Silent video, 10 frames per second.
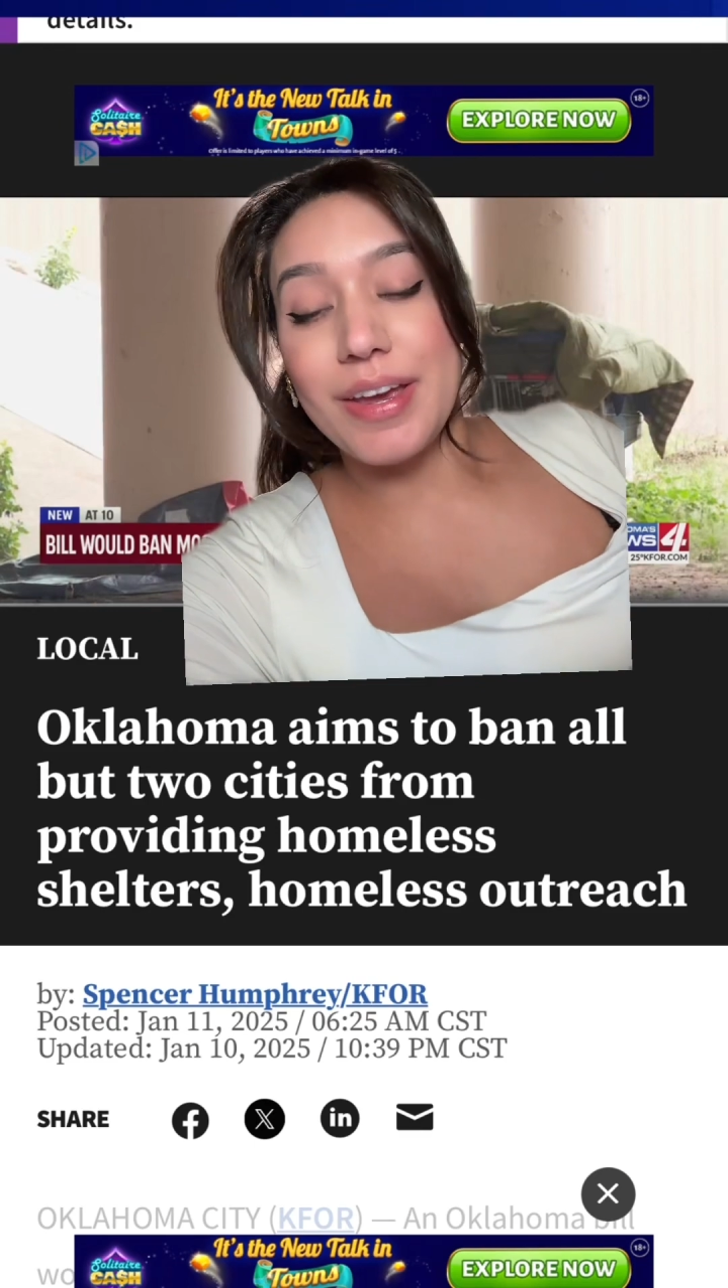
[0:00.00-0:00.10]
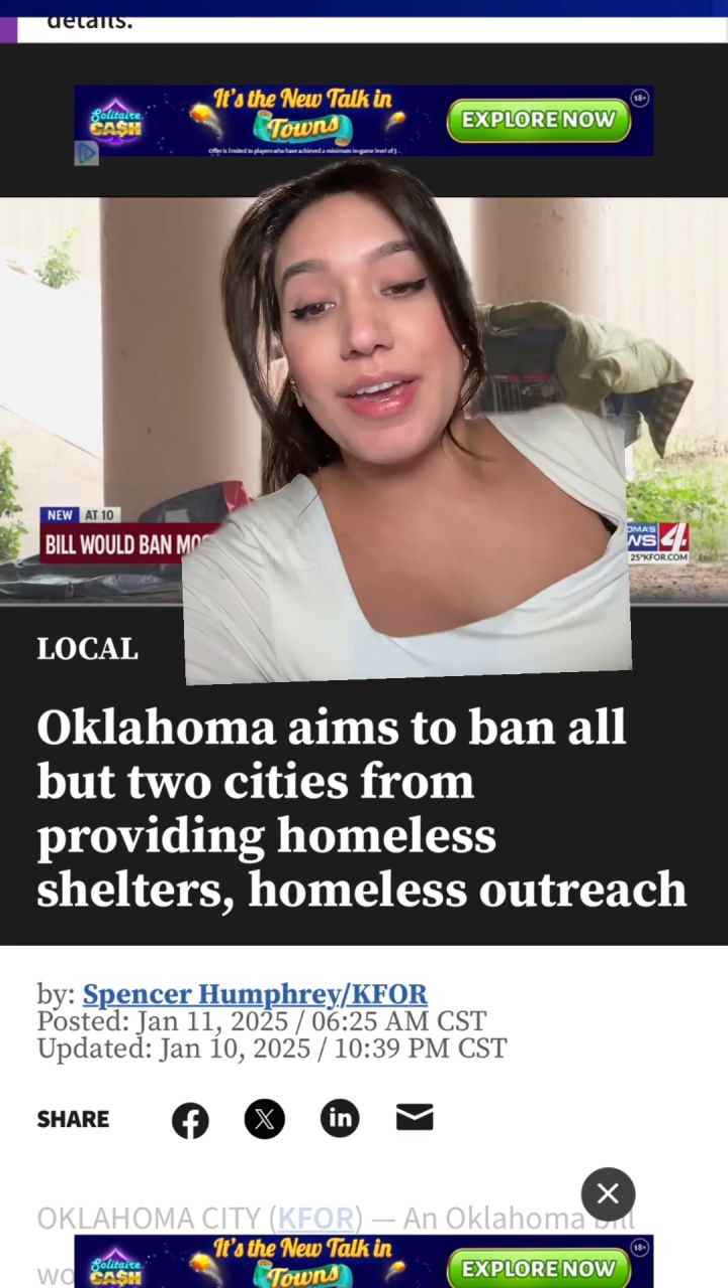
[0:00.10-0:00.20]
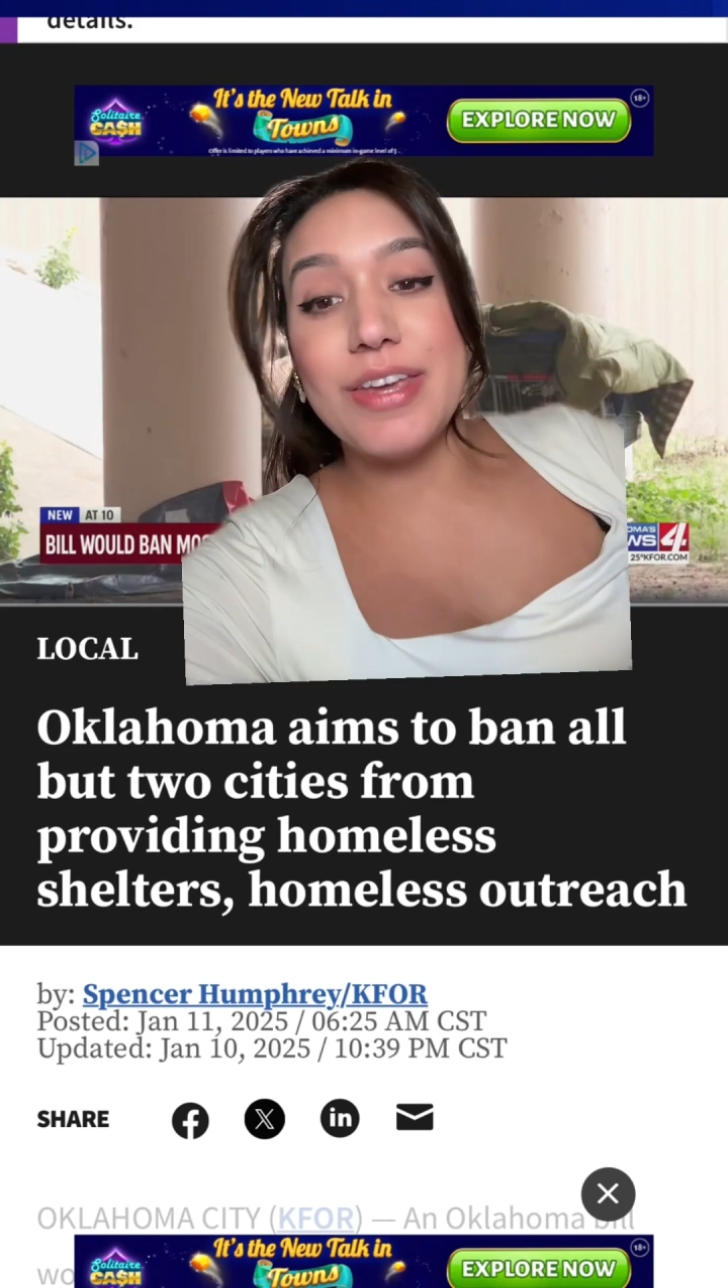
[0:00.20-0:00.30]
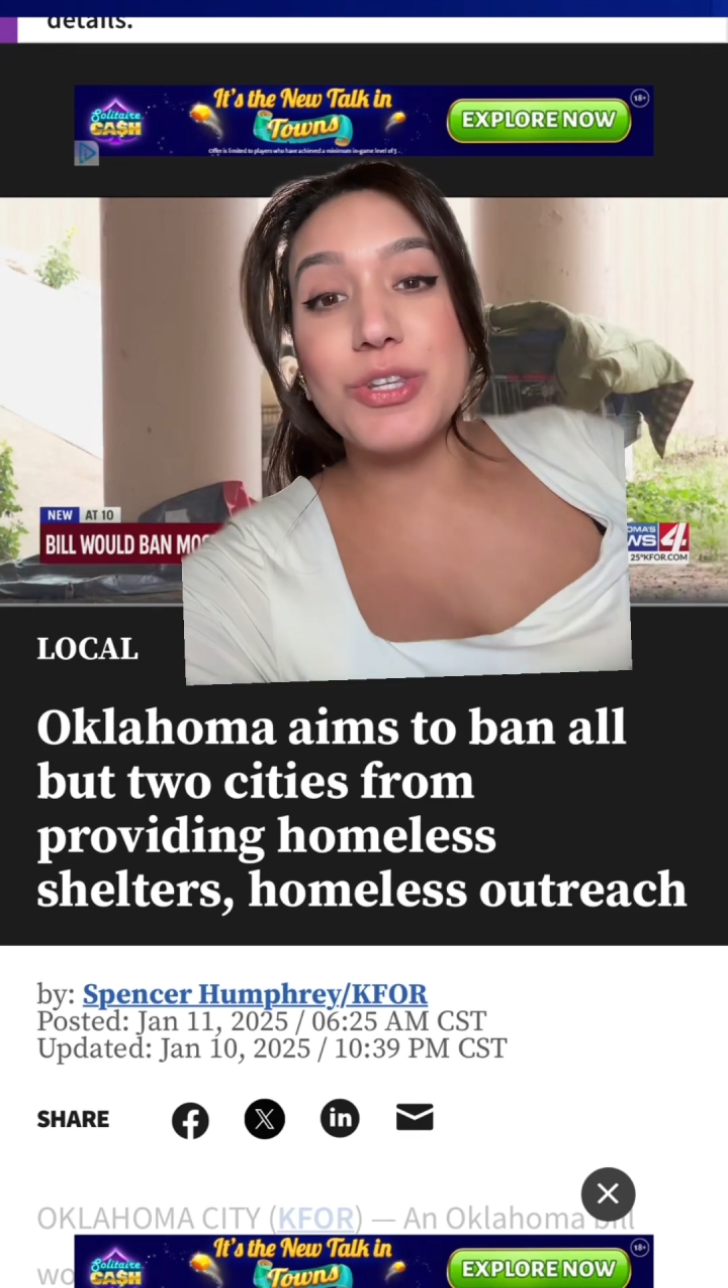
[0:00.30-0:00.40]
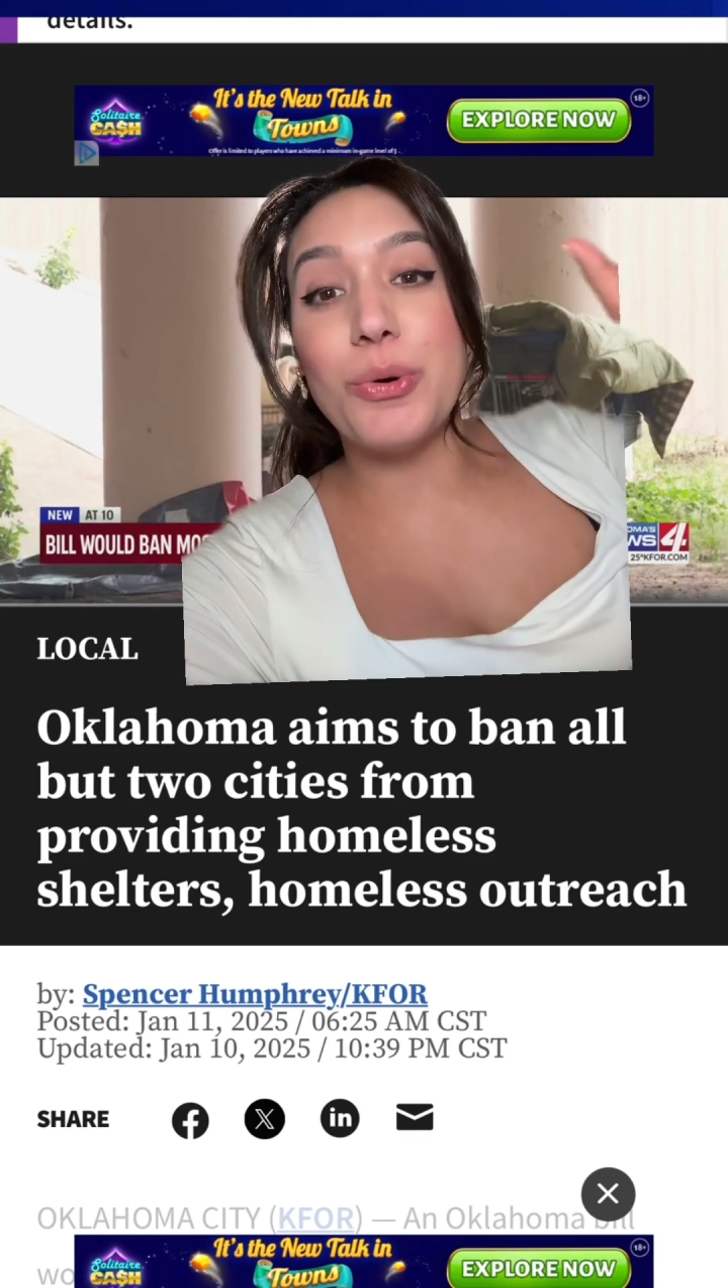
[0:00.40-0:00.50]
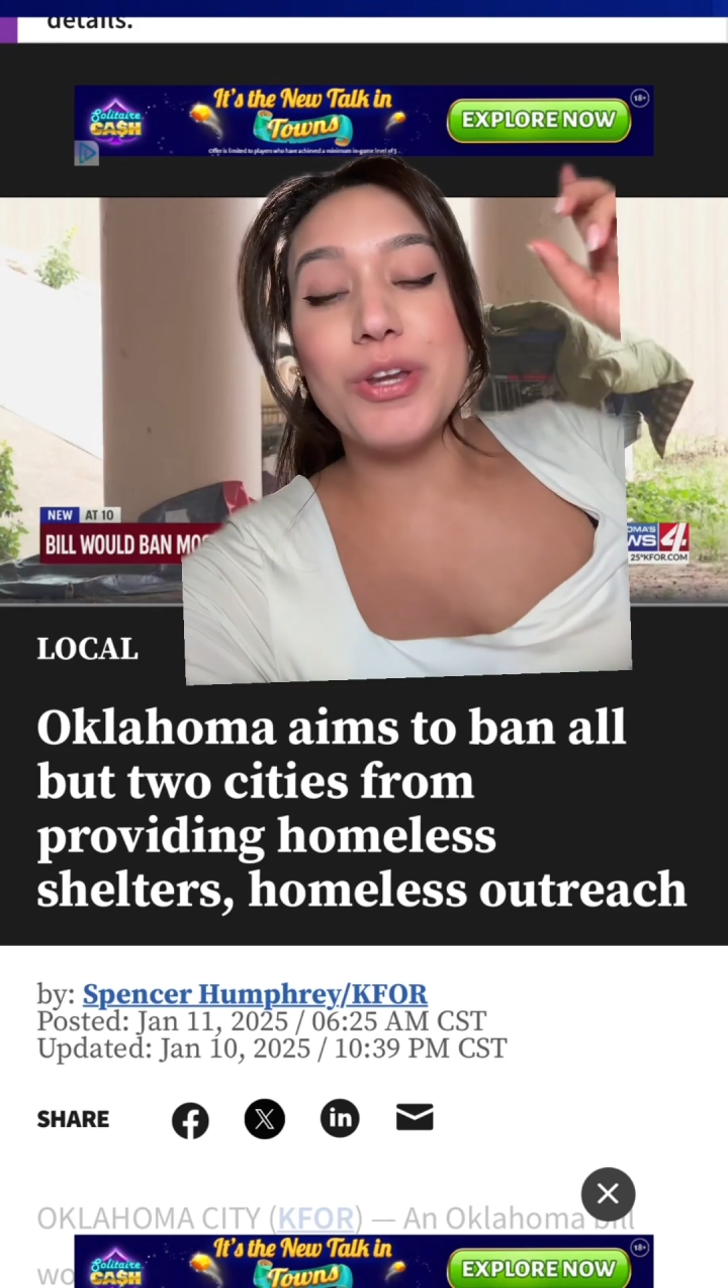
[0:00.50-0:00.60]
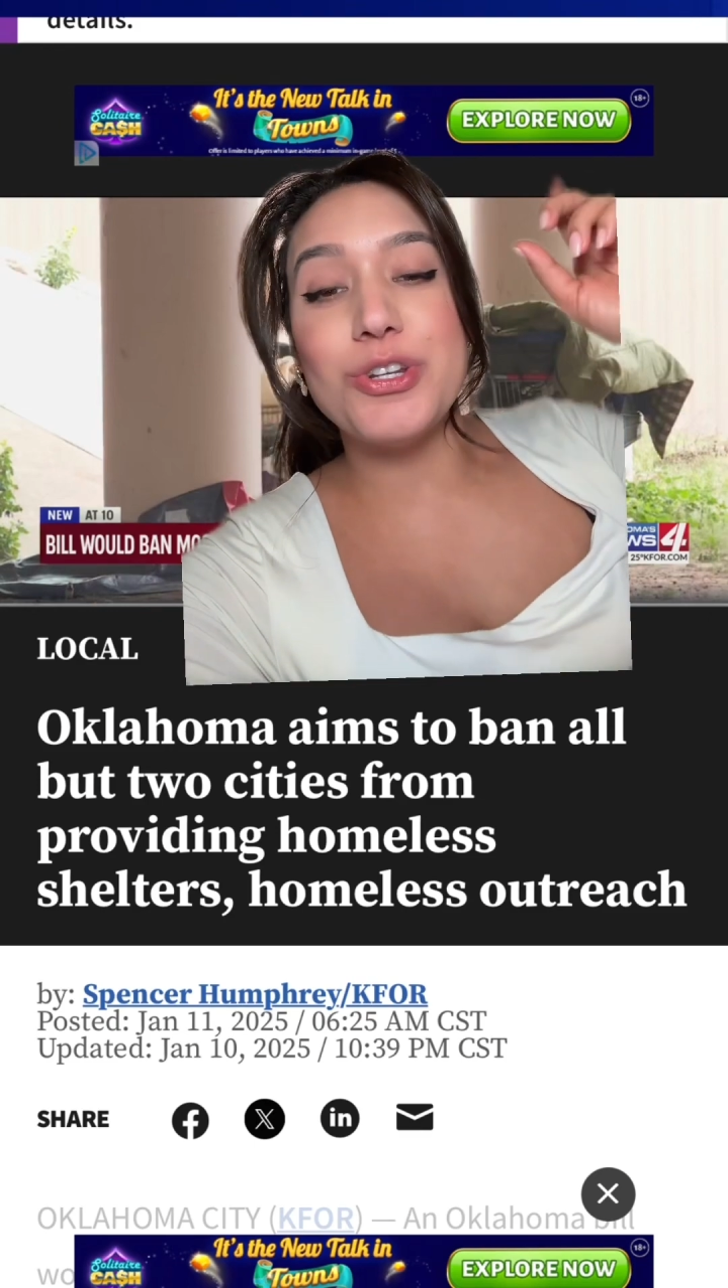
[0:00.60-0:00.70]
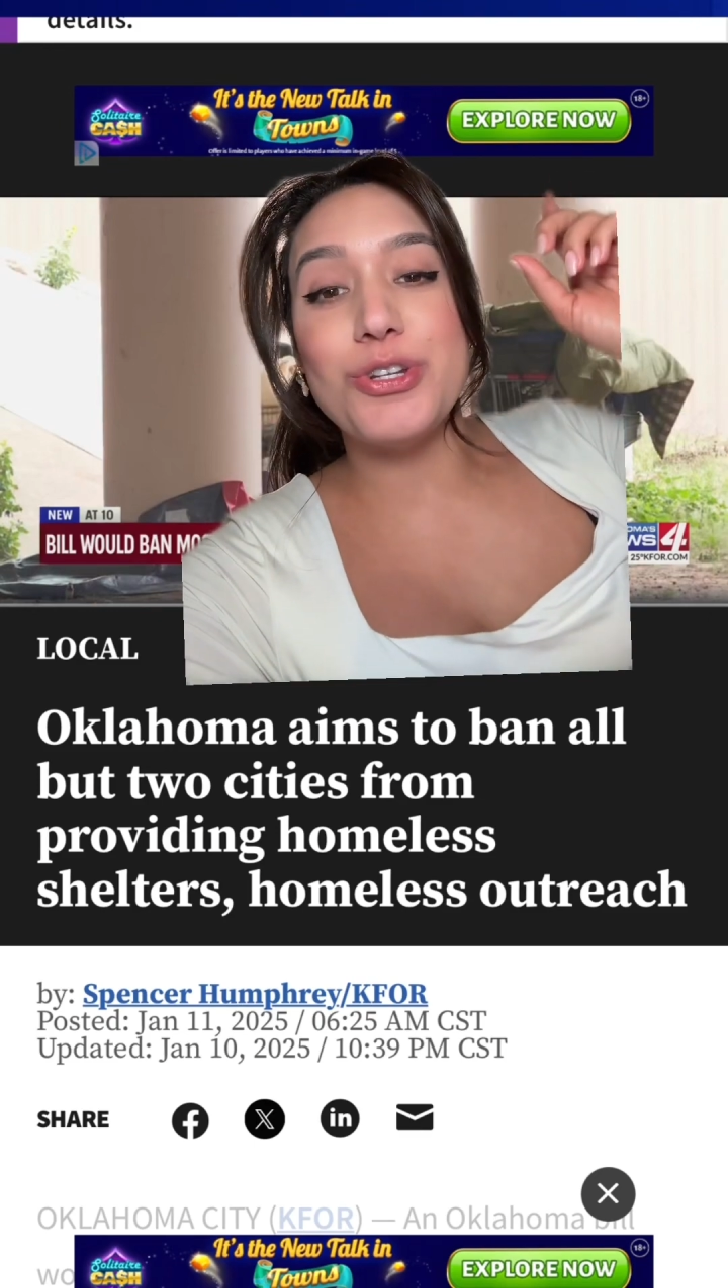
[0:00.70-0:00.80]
is going to